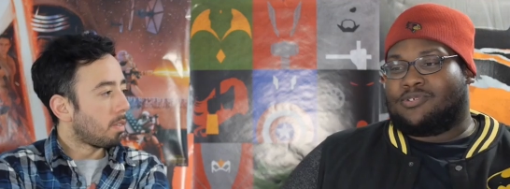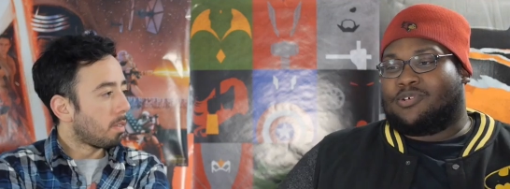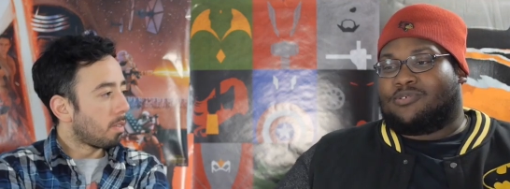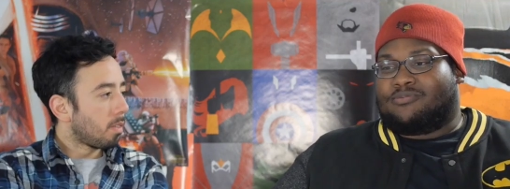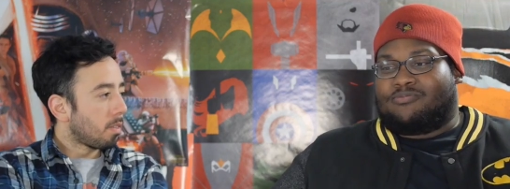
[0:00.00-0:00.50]
Speaker 1: you
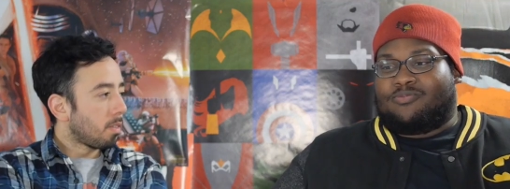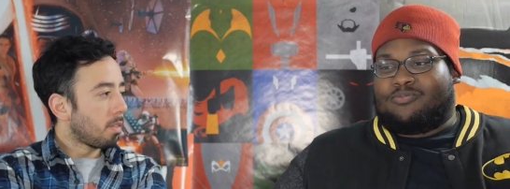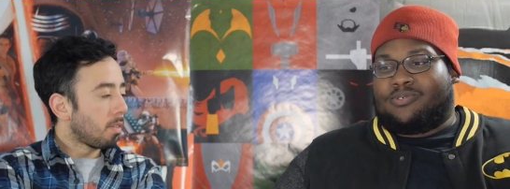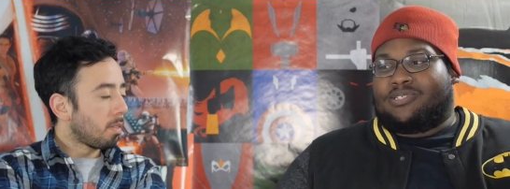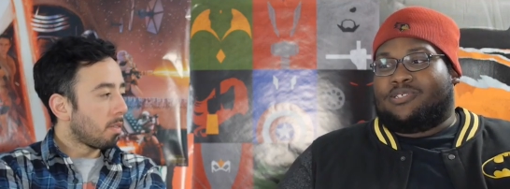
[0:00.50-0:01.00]
know,
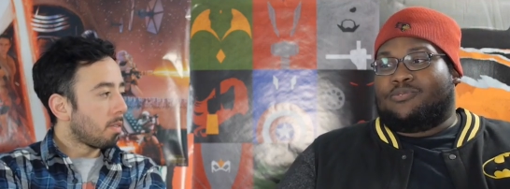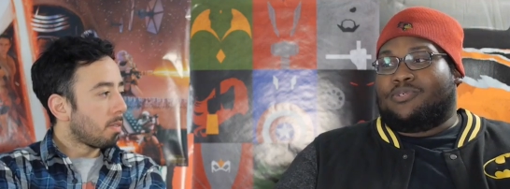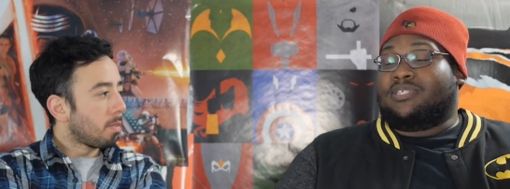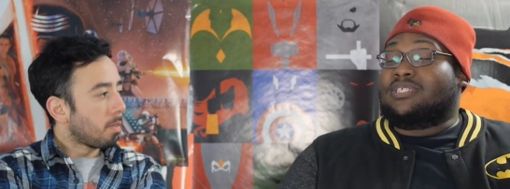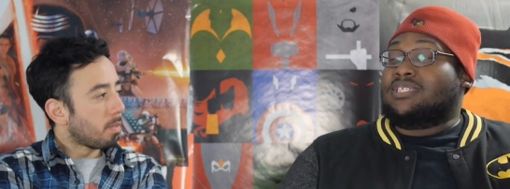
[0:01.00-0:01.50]
until
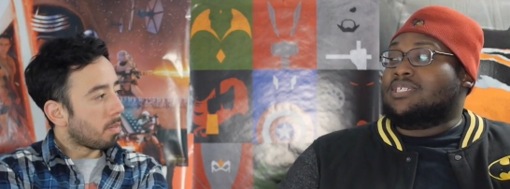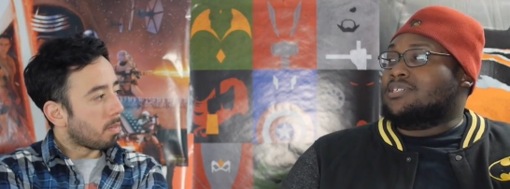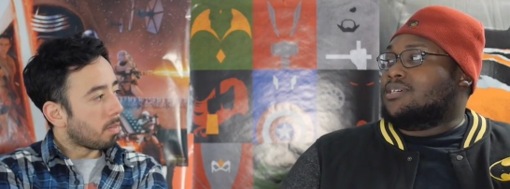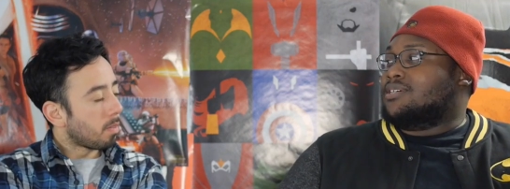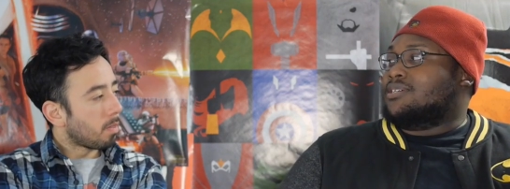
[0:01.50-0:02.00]
we
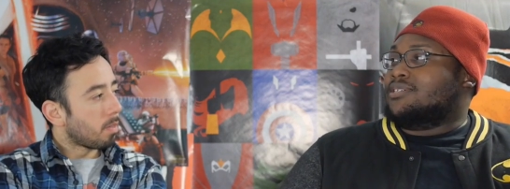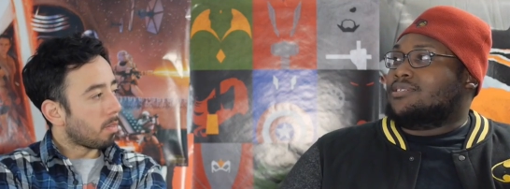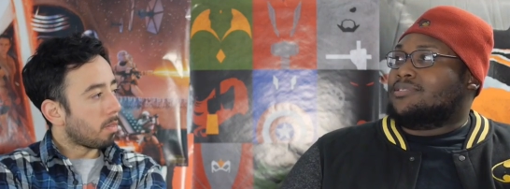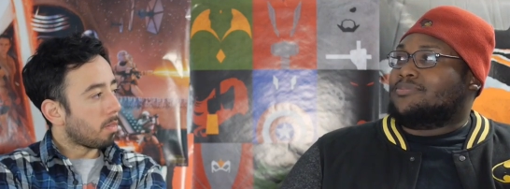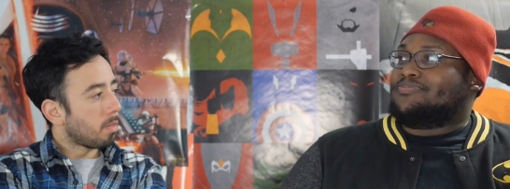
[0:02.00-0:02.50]
see
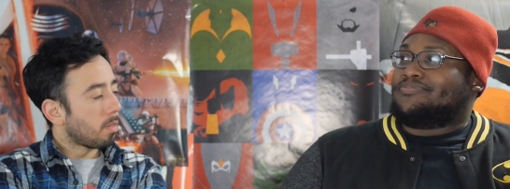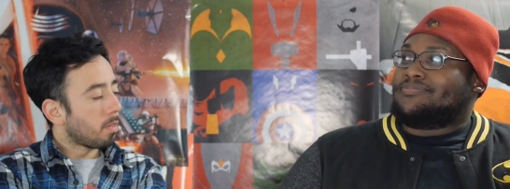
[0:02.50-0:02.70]
uh,